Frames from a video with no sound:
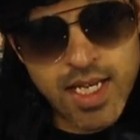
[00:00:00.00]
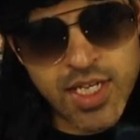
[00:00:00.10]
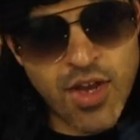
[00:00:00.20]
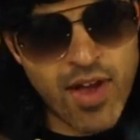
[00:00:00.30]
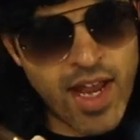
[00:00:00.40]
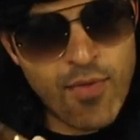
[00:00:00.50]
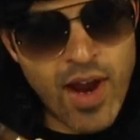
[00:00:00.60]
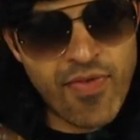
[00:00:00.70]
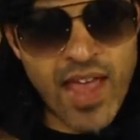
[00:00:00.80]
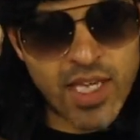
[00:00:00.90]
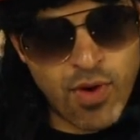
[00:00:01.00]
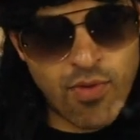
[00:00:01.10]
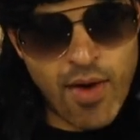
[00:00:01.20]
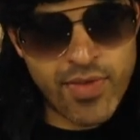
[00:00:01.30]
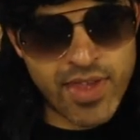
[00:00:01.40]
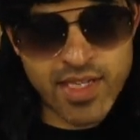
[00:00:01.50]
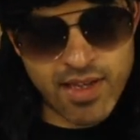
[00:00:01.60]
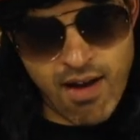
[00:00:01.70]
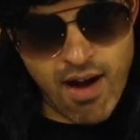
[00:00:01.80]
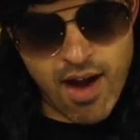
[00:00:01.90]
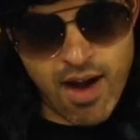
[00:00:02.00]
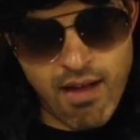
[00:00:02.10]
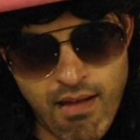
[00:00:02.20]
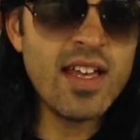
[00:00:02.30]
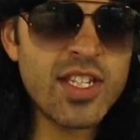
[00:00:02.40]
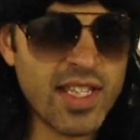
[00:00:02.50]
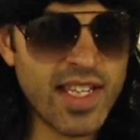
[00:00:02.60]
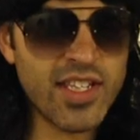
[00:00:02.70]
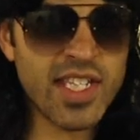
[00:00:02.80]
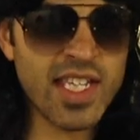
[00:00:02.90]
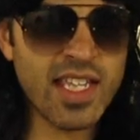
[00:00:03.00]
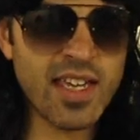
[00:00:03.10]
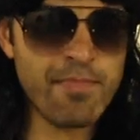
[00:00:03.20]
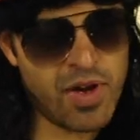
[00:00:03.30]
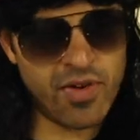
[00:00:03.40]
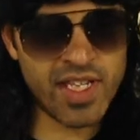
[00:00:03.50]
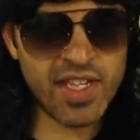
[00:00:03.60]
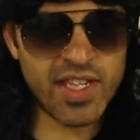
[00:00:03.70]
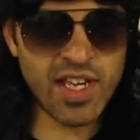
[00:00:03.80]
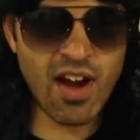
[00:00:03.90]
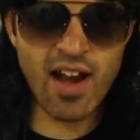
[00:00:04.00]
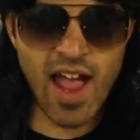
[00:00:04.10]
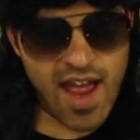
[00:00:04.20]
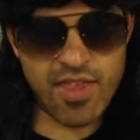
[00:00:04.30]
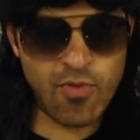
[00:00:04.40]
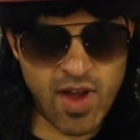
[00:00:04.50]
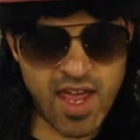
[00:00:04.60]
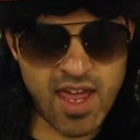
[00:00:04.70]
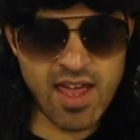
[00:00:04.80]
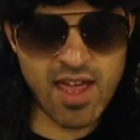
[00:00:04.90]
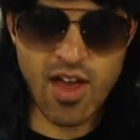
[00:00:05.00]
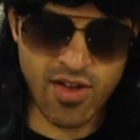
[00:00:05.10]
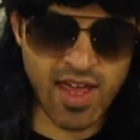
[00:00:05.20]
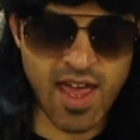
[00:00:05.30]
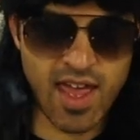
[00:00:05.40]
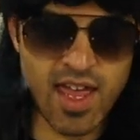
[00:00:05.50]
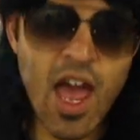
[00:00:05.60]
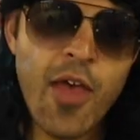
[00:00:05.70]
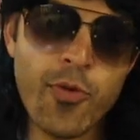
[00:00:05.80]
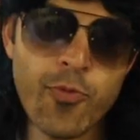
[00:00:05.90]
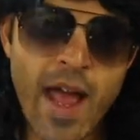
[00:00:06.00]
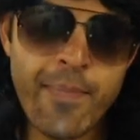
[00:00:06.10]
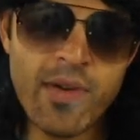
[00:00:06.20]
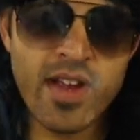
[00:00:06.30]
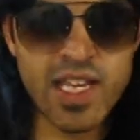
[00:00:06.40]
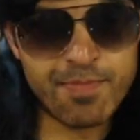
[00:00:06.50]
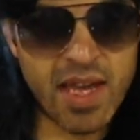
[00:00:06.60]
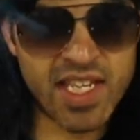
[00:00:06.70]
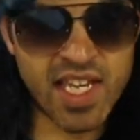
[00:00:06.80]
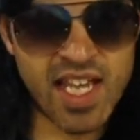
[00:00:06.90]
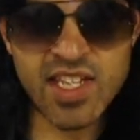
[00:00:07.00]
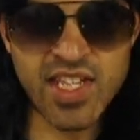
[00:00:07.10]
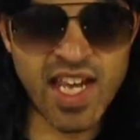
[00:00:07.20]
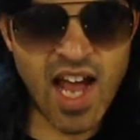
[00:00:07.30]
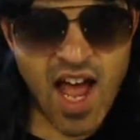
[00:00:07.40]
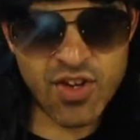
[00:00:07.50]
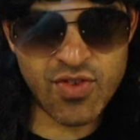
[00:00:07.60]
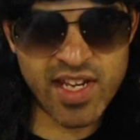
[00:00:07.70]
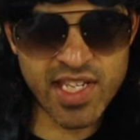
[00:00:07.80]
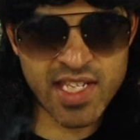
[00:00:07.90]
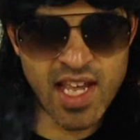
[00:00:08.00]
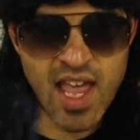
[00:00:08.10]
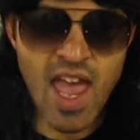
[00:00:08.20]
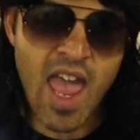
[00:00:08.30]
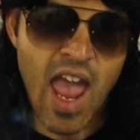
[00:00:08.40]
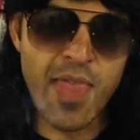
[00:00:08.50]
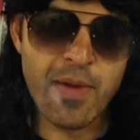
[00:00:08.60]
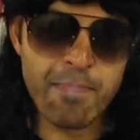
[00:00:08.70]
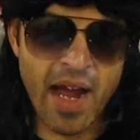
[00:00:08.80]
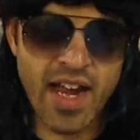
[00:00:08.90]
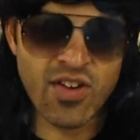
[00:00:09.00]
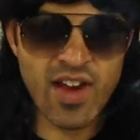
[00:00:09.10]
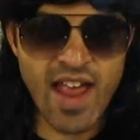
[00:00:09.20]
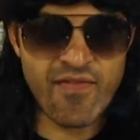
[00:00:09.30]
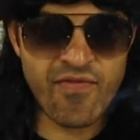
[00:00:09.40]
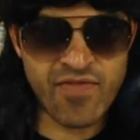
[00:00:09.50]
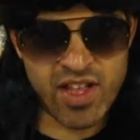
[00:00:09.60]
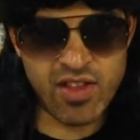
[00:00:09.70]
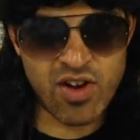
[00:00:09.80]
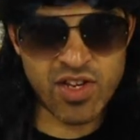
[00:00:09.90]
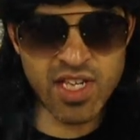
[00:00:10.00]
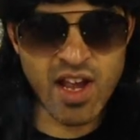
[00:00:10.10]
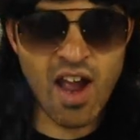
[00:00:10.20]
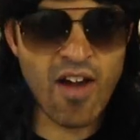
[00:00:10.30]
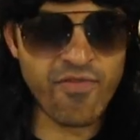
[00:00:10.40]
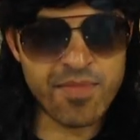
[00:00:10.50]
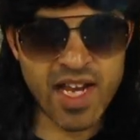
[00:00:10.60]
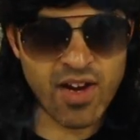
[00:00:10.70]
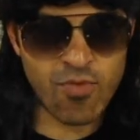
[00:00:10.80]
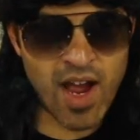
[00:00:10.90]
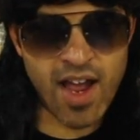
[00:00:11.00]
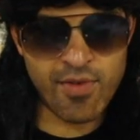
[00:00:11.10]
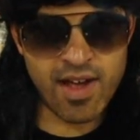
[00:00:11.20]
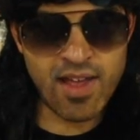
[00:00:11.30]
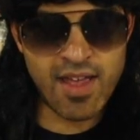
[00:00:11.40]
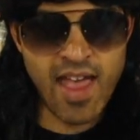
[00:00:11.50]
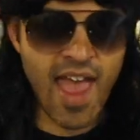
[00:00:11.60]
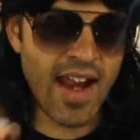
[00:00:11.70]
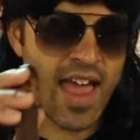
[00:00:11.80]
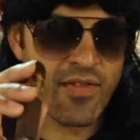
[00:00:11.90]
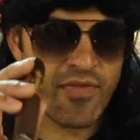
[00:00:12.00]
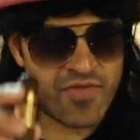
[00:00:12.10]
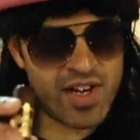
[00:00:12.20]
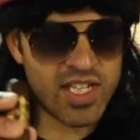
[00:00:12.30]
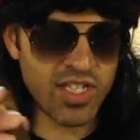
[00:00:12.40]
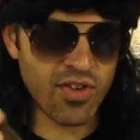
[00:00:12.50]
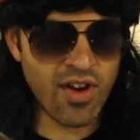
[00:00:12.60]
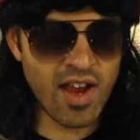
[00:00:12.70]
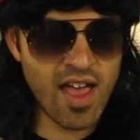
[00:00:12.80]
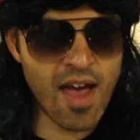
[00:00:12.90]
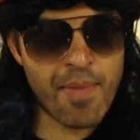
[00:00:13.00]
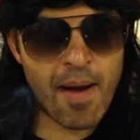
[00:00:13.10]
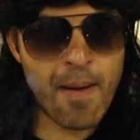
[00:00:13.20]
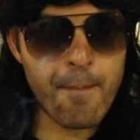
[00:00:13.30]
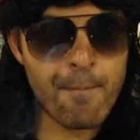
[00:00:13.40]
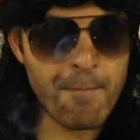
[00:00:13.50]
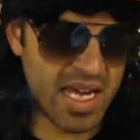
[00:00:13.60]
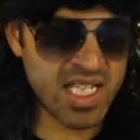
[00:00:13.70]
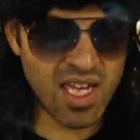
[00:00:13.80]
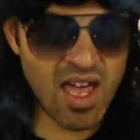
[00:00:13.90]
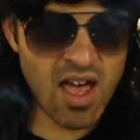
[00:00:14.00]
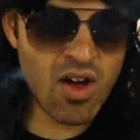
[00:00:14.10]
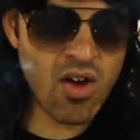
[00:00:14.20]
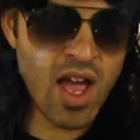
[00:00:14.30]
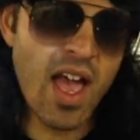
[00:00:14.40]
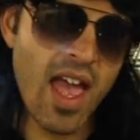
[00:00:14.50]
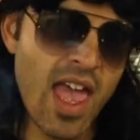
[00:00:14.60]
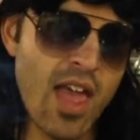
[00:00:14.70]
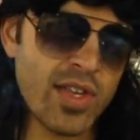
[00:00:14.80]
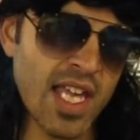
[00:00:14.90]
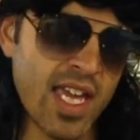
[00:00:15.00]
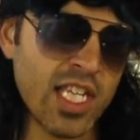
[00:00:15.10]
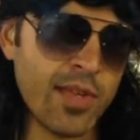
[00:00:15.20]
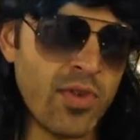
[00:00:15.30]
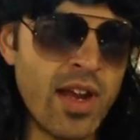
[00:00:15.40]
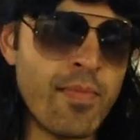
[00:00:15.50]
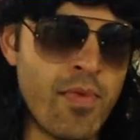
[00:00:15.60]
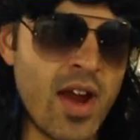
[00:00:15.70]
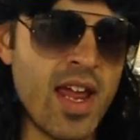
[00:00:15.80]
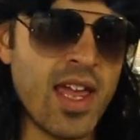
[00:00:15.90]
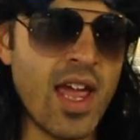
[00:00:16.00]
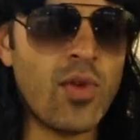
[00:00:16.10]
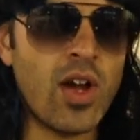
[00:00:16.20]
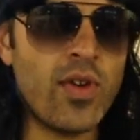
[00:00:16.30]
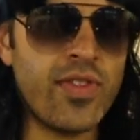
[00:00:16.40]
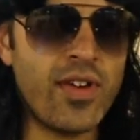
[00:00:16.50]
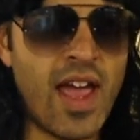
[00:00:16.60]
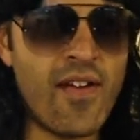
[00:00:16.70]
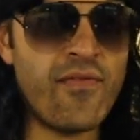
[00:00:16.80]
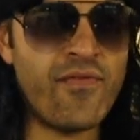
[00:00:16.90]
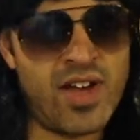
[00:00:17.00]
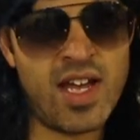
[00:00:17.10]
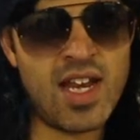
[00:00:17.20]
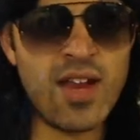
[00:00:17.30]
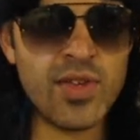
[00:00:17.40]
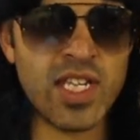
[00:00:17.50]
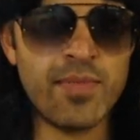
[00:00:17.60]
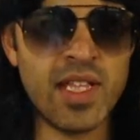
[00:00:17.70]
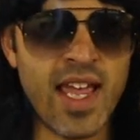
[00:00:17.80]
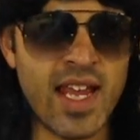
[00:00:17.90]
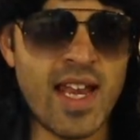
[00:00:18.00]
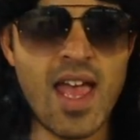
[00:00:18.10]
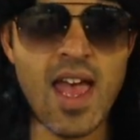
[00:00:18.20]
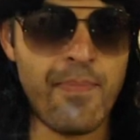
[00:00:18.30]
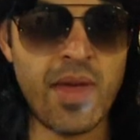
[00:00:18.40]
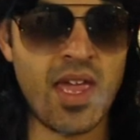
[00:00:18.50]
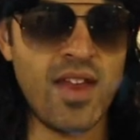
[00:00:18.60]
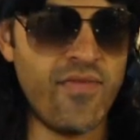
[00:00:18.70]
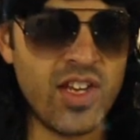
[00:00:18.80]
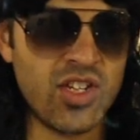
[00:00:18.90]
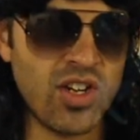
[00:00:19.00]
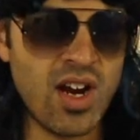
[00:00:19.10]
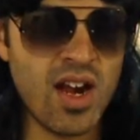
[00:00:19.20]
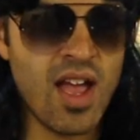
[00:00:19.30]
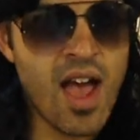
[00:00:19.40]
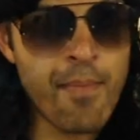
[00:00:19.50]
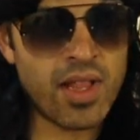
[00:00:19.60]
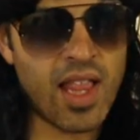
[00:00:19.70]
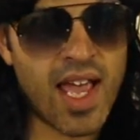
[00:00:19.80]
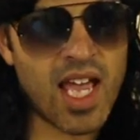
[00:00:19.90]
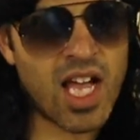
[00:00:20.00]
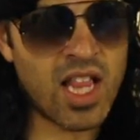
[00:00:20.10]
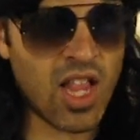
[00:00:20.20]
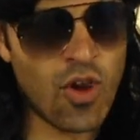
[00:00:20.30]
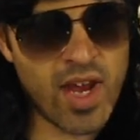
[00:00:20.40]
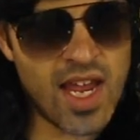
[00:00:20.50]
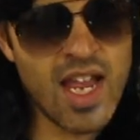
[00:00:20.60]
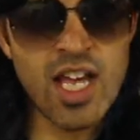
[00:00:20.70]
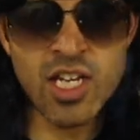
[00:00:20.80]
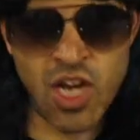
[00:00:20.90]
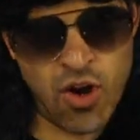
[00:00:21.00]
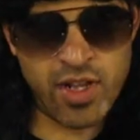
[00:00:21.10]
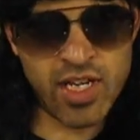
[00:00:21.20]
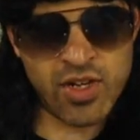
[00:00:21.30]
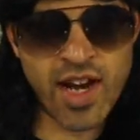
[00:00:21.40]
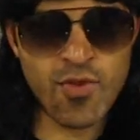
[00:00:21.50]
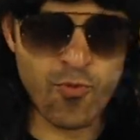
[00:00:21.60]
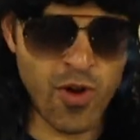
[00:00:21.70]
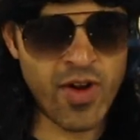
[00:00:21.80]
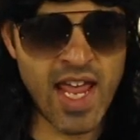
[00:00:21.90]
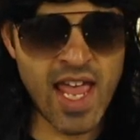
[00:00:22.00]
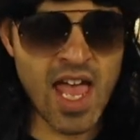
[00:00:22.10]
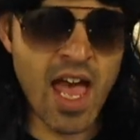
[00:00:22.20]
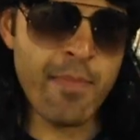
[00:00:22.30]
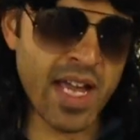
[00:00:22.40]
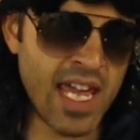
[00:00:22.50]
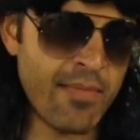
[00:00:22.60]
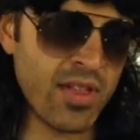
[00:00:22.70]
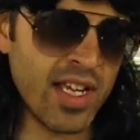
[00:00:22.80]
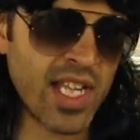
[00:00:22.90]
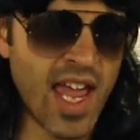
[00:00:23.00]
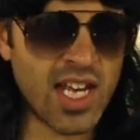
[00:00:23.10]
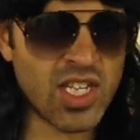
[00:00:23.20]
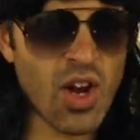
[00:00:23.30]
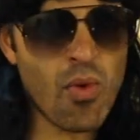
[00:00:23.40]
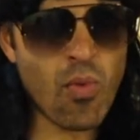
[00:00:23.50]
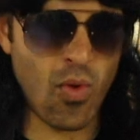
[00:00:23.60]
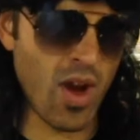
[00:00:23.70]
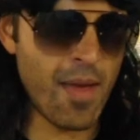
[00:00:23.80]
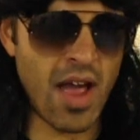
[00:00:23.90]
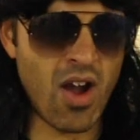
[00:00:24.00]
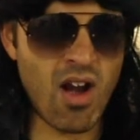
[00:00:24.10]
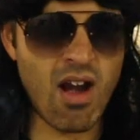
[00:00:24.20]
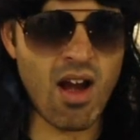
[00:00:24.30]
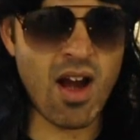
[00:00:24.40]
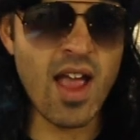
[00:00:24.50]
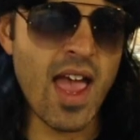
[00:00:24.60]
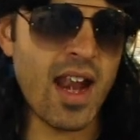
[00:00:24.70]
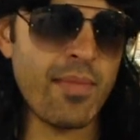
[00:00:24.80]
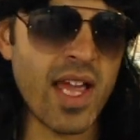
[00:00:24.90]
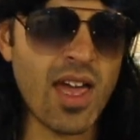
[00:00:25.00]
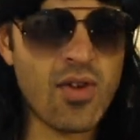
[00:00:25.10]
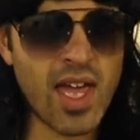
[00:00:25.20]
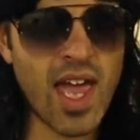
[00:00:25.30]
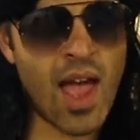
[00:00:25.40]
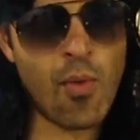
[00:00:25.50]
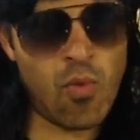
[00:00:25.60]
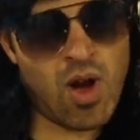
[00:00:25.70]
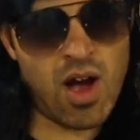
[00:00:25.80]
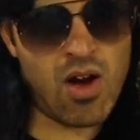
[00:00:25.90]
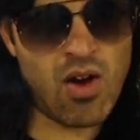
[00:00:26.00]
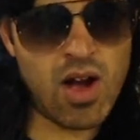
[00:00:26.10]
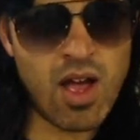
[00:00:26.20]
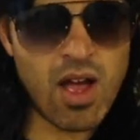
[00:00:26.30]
So anyway, that's where we're at with this cigar. So let's just get the components of the cigar out of the way, okay? The wrapper is Mexican San Andrés, and the binder and fillers are from Nicaragua. And I have a funny story about Mexico. It was like a spring break and we all went there to have fun and it was gonna be like an epic adventure. But like Chloe totally tried to ruin it, but Kimberly's like, don't worry about her. And I'm like, okay, I won't.